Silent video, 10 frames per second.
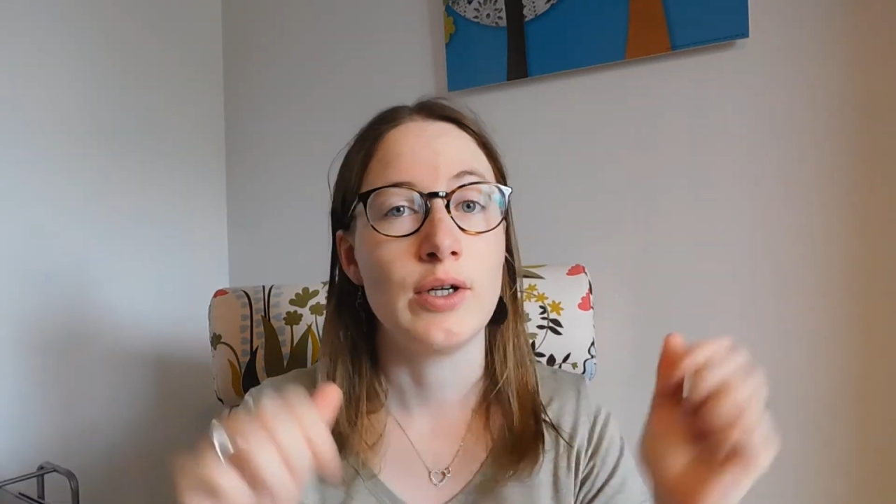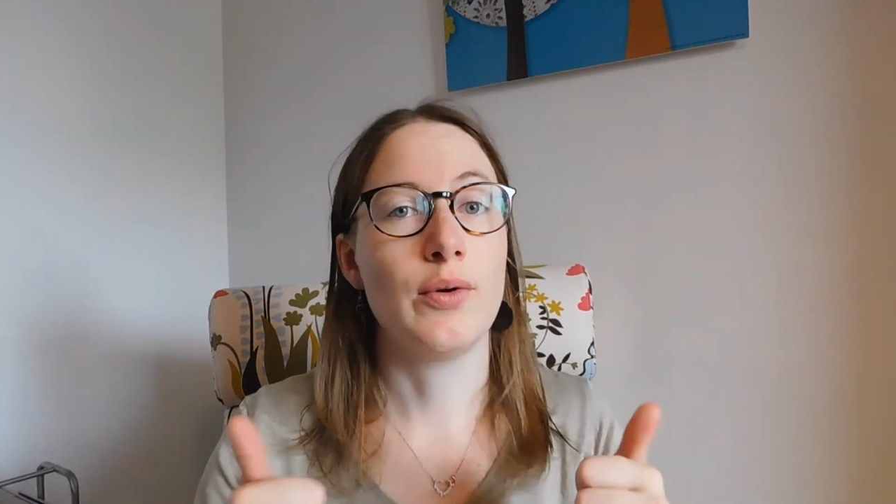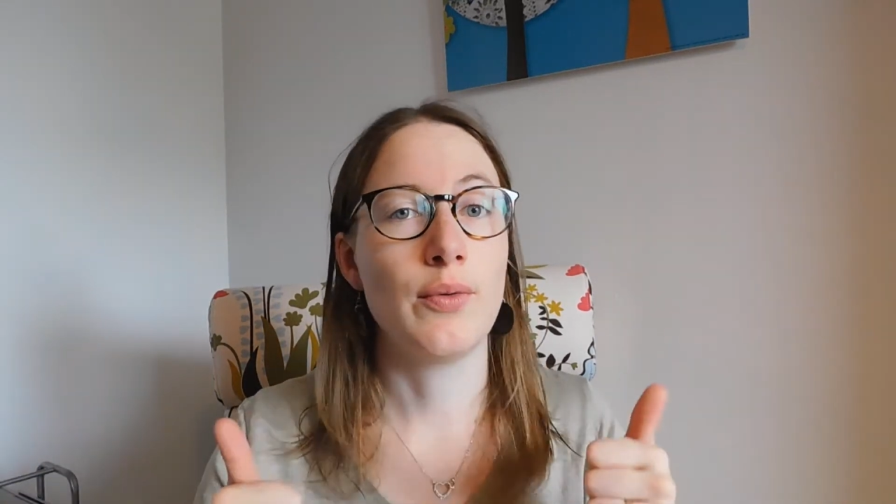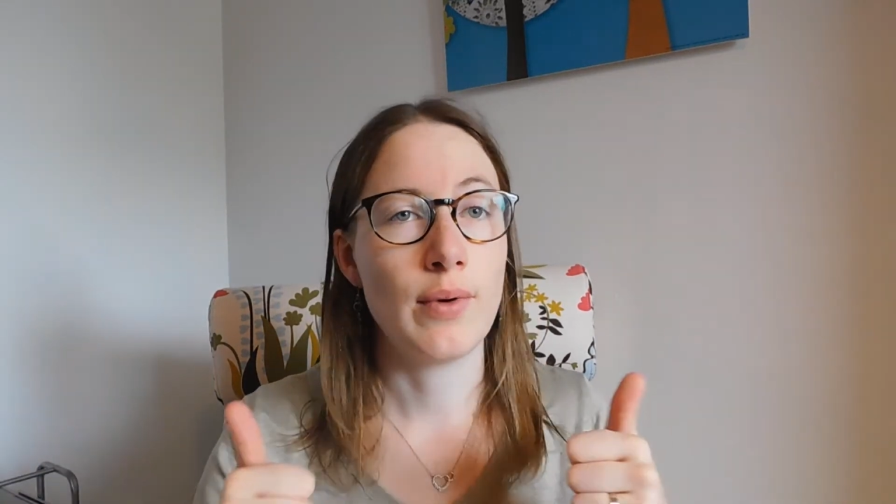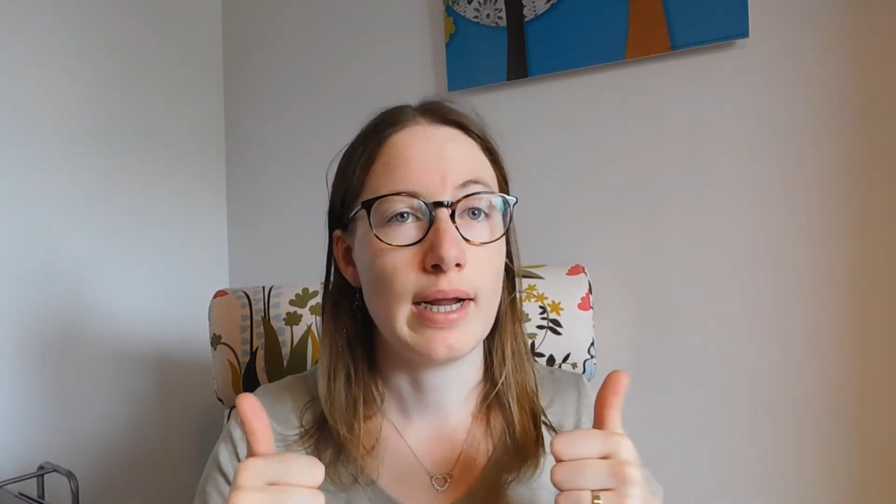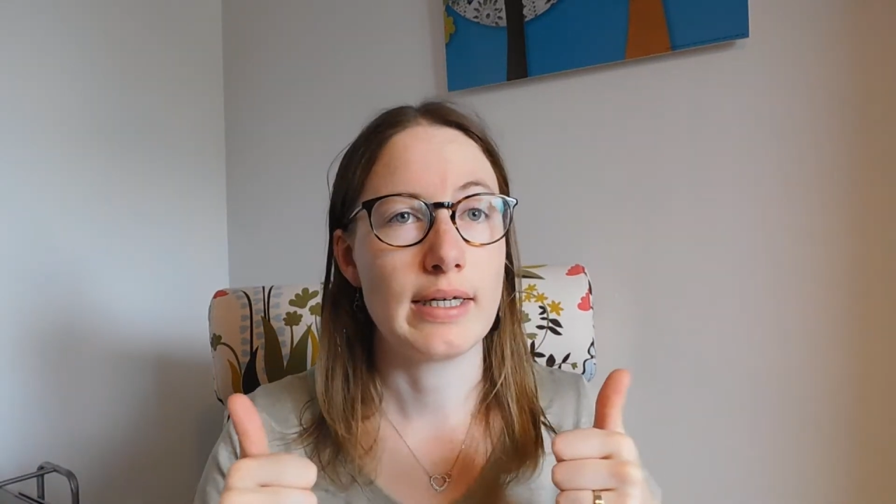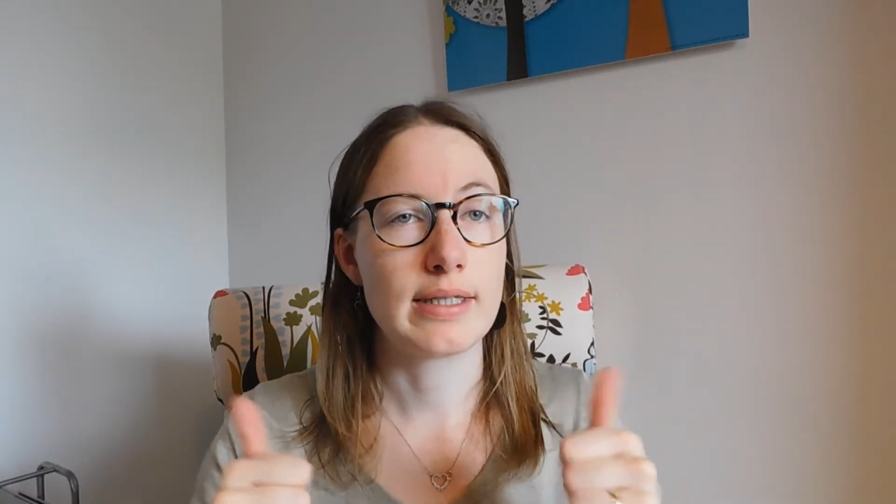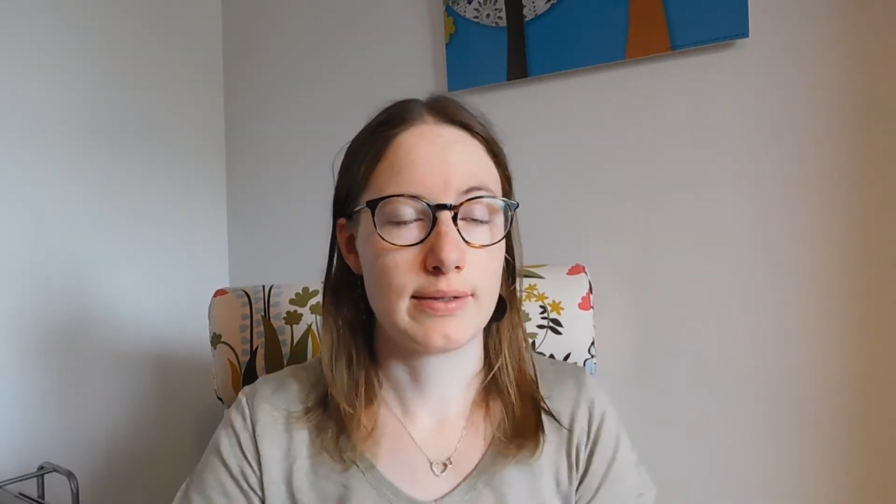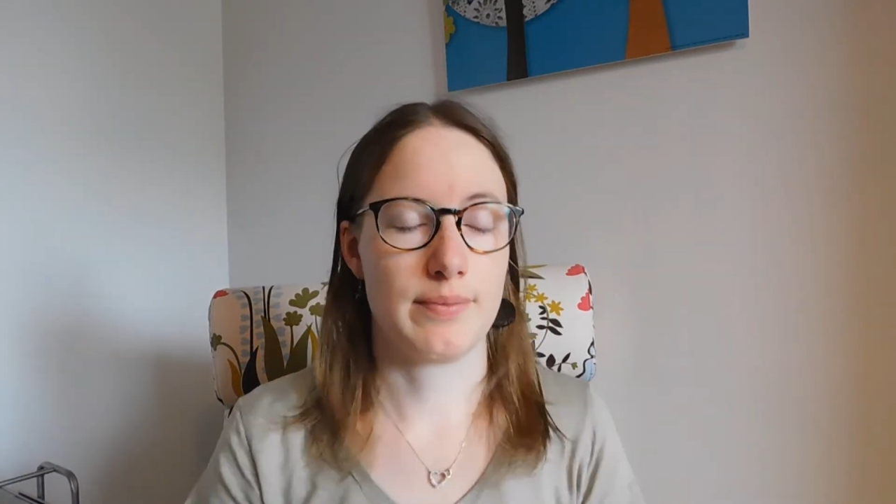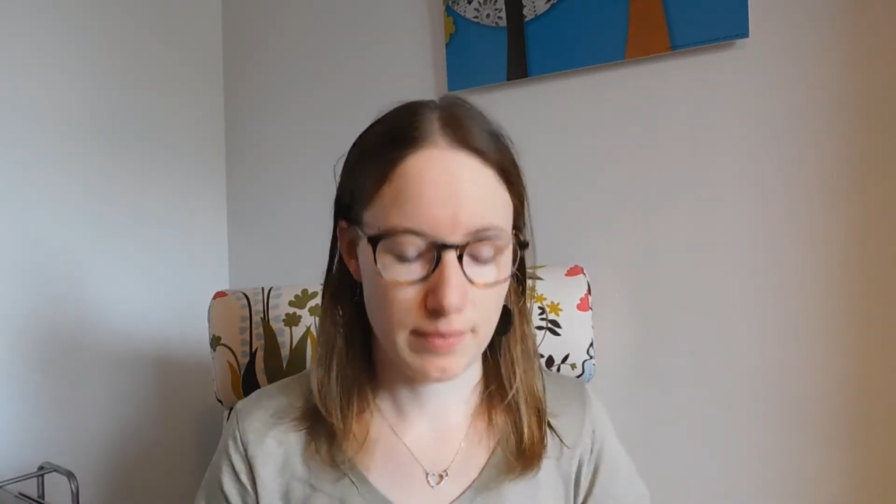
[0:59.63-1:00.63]

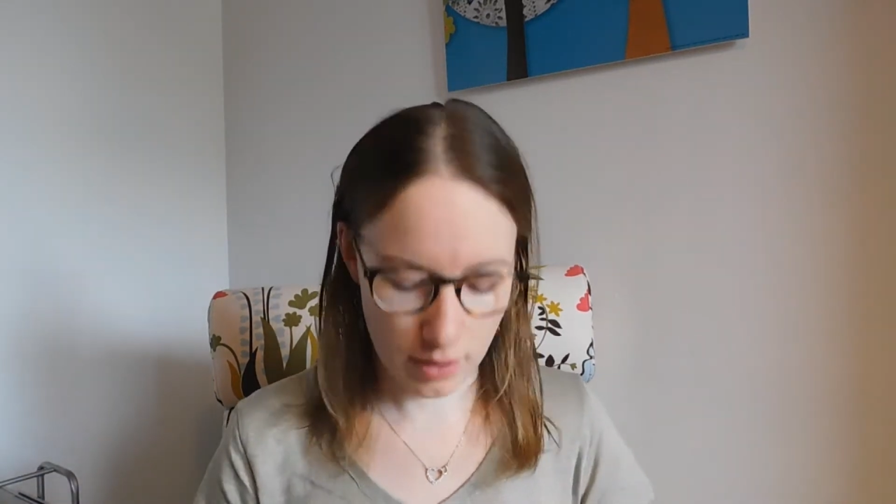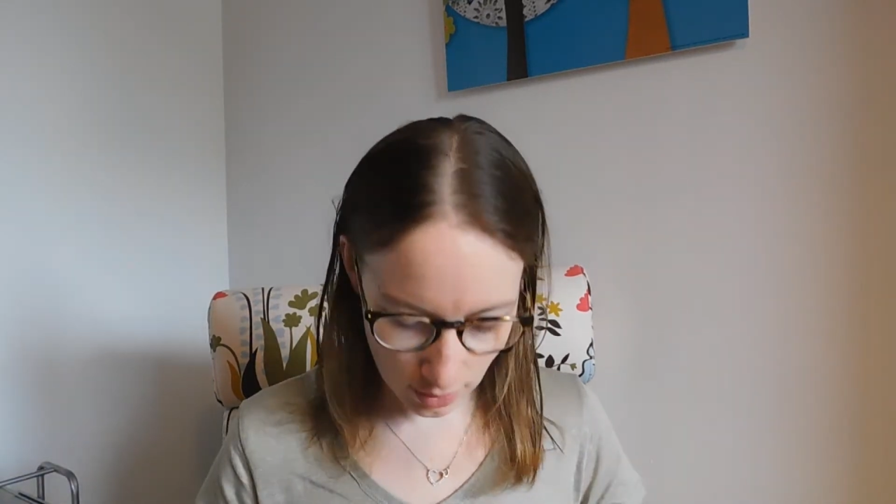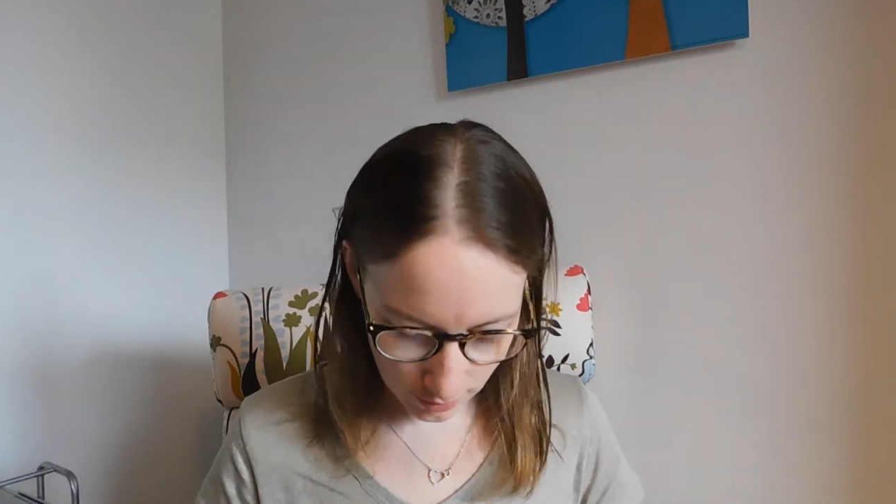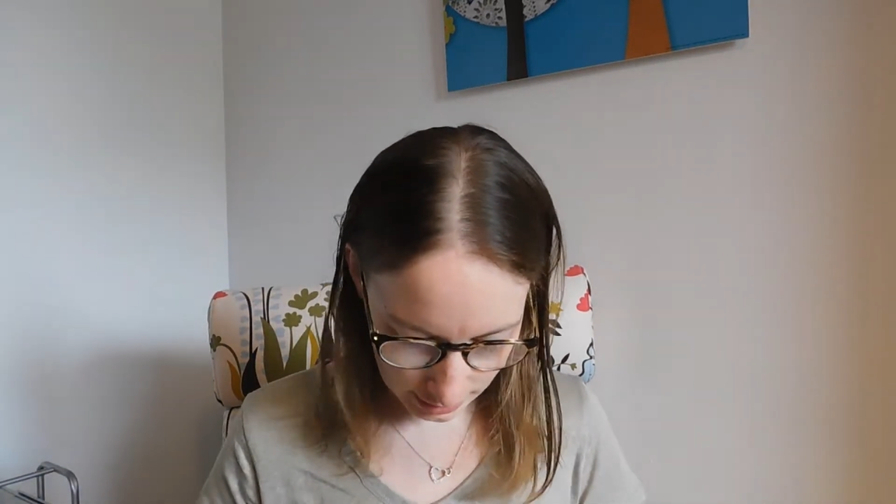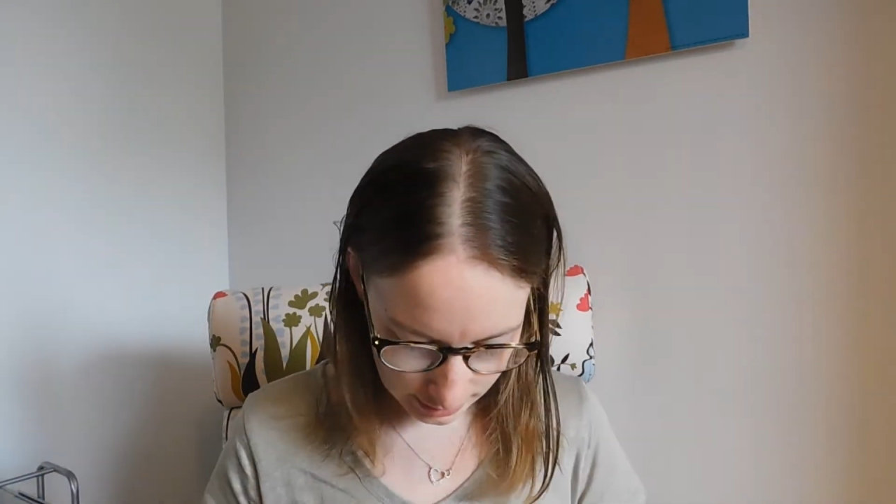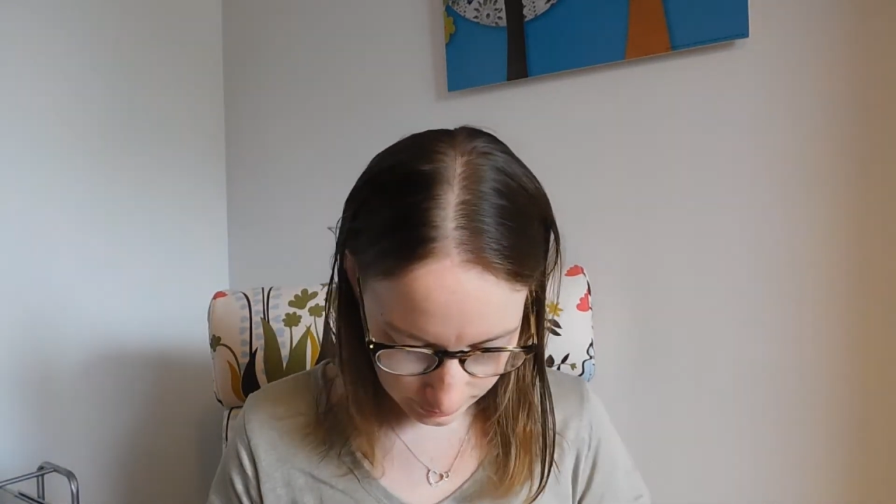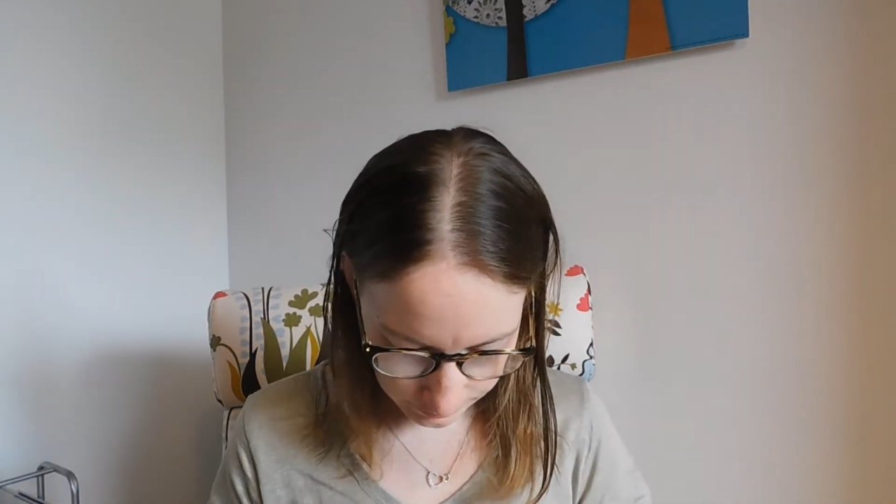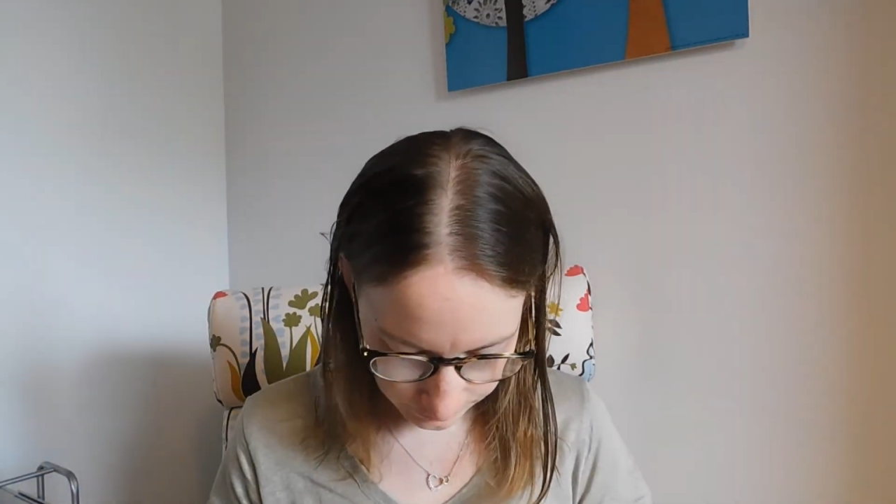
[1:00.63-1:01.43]
great. Alright,